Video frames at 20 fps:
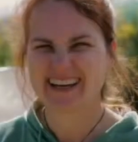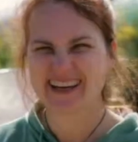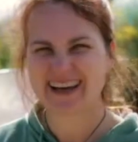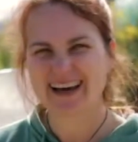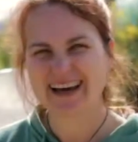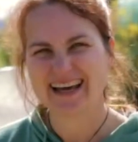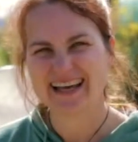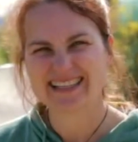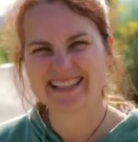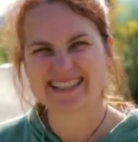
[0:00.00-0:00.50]

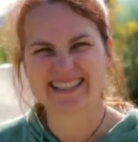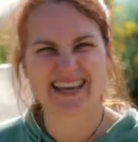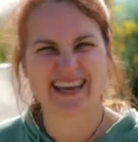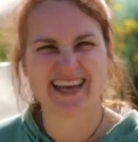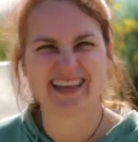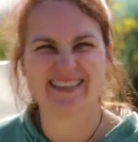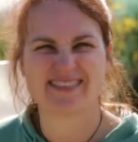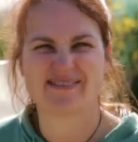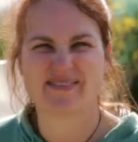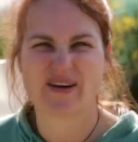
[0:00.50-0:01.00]
Hi guys,
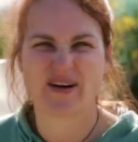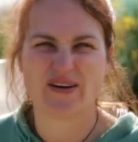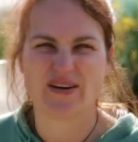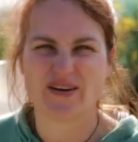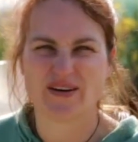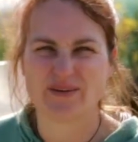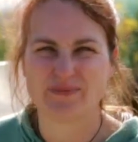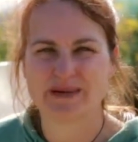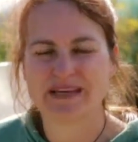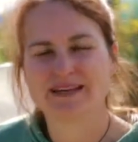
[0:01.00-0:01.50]
Kath
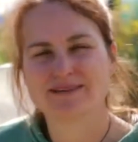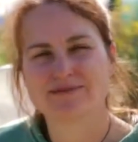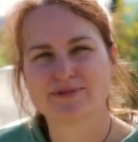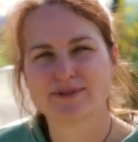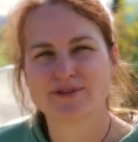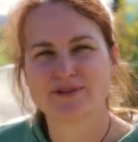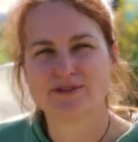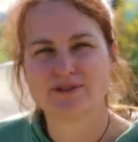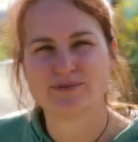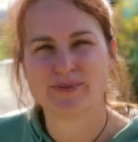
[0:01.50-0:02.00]
from
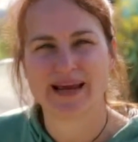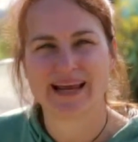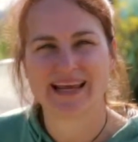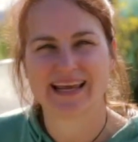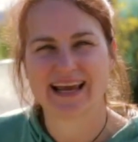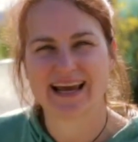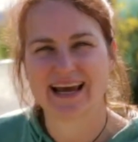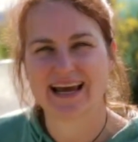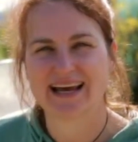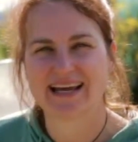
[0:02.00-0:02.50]
Edible
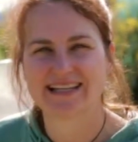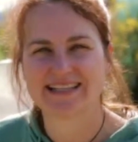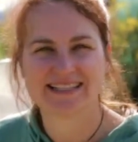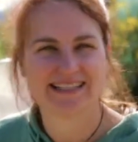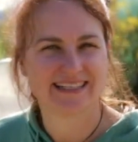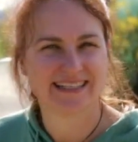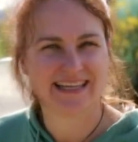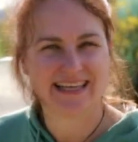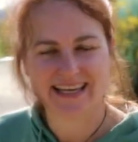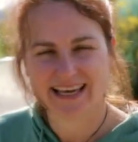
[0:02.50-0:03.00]
Backyard
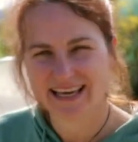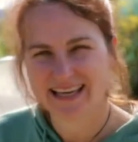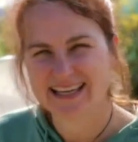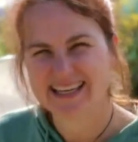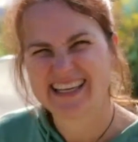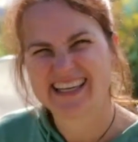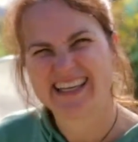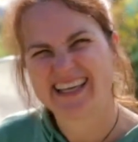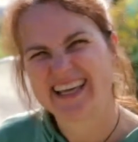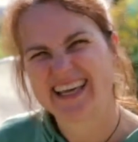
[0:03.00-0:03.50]
here,
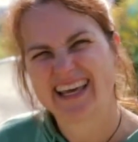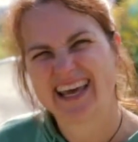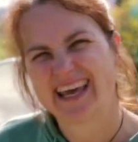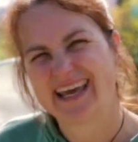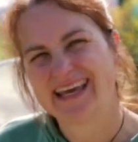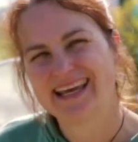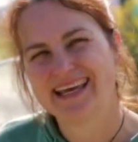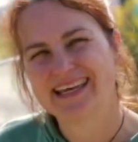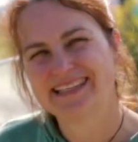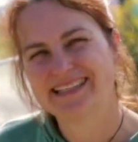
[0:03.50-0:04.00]

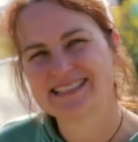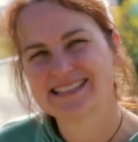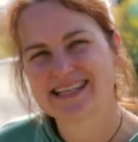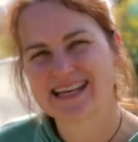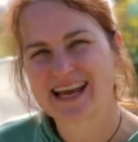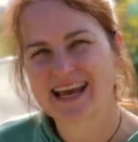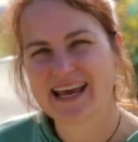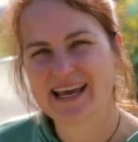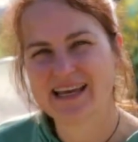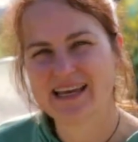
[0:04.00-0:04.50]
and
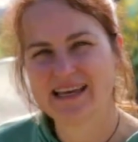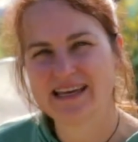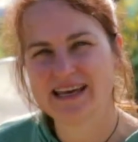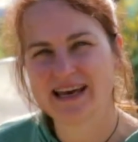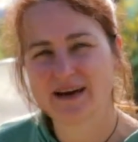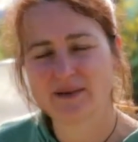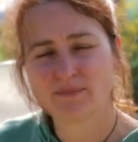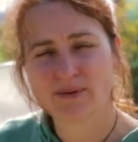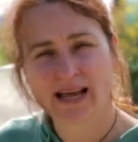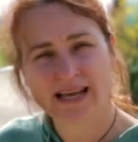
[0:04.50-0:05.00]
today
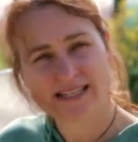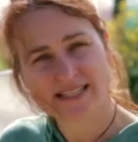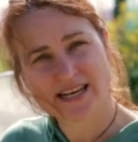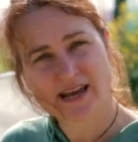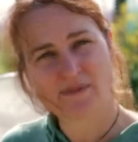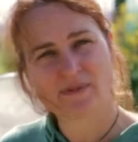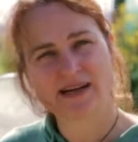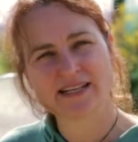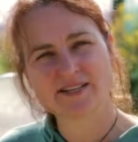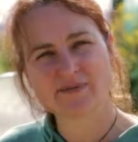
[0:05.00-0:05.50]
I'm planting
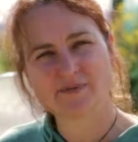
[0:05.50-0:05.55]
out my